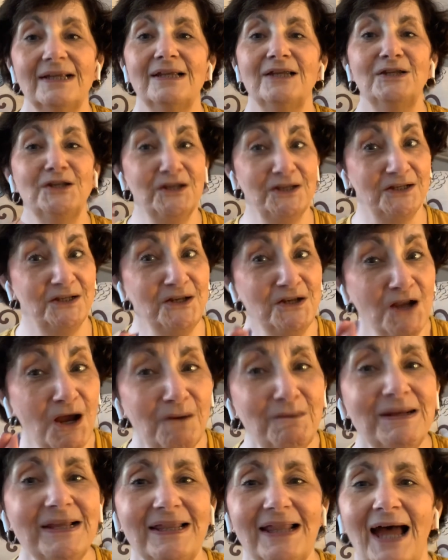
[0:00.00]

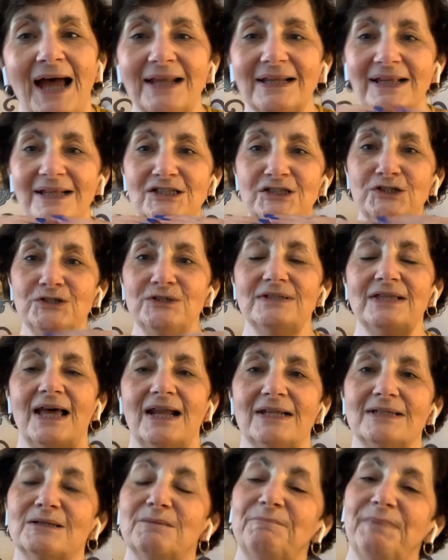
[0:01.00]
knowing that, let's use
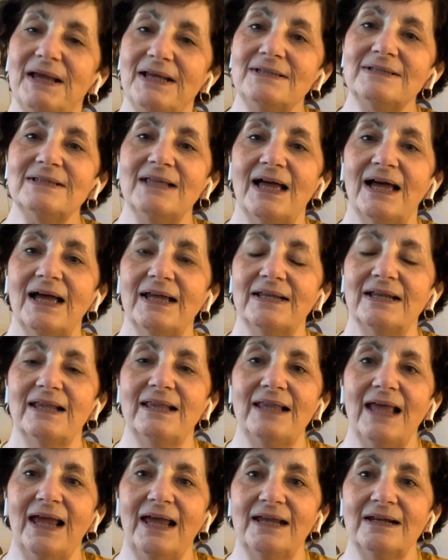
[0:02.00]
that as a baseline,
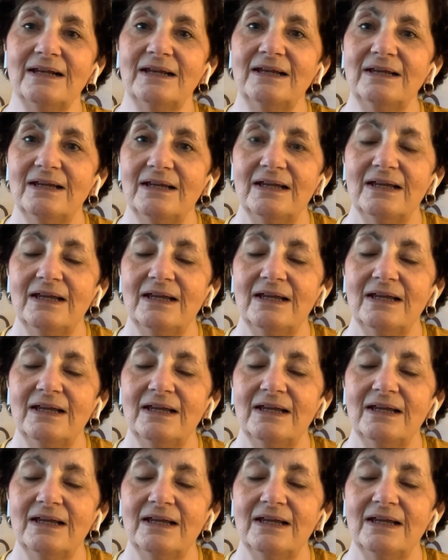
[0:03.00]
then